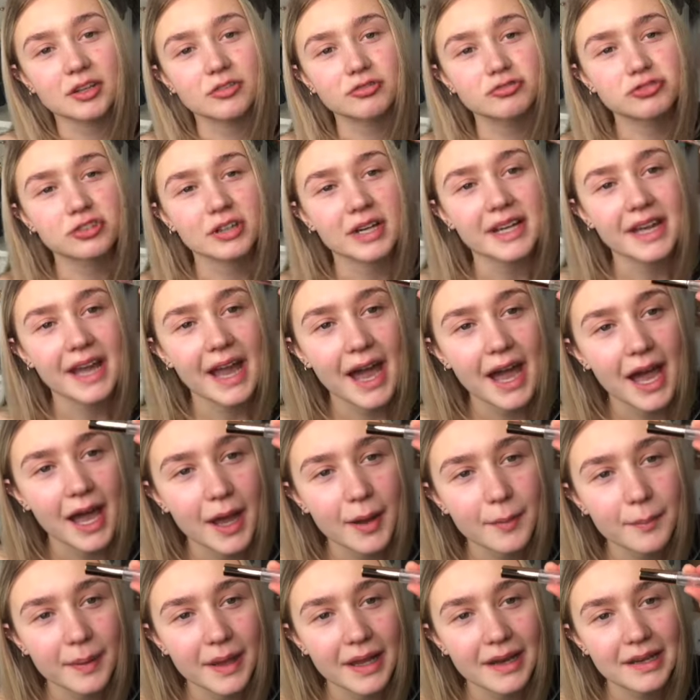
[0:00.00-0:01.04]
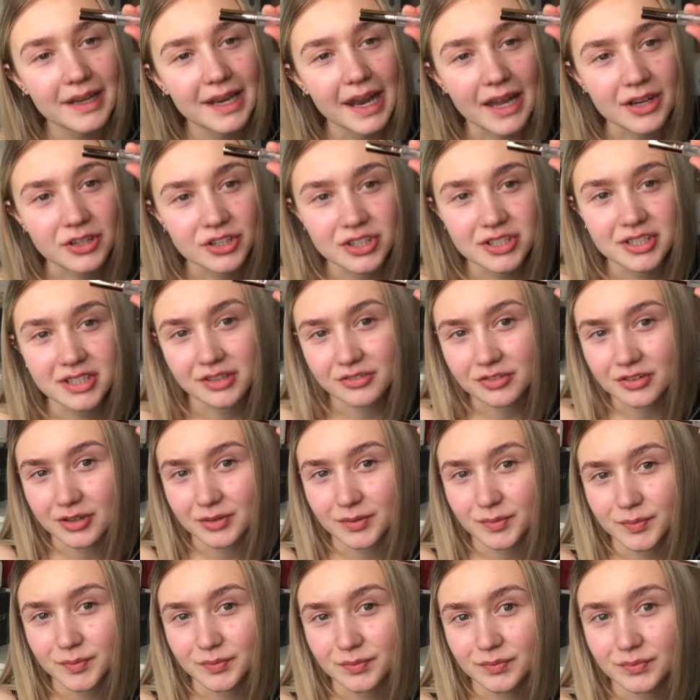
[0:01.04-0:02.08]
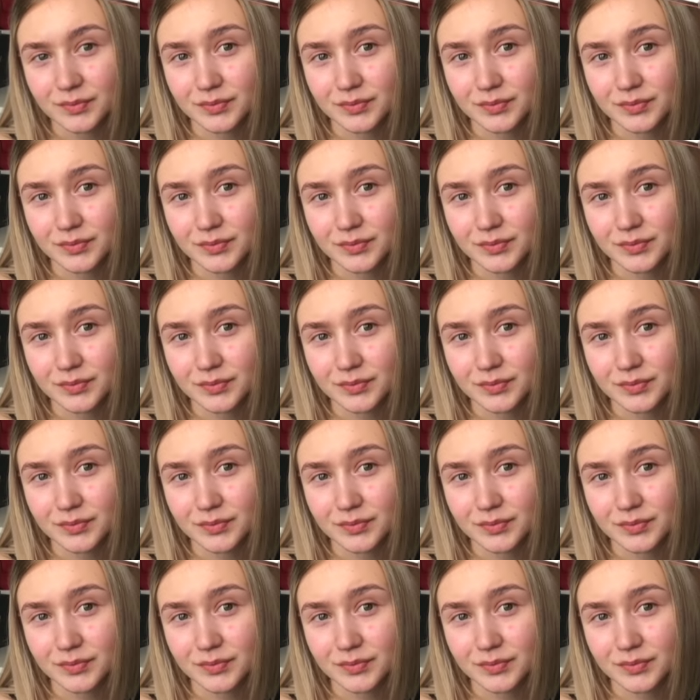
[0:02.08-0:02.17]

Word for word: rehab lash serum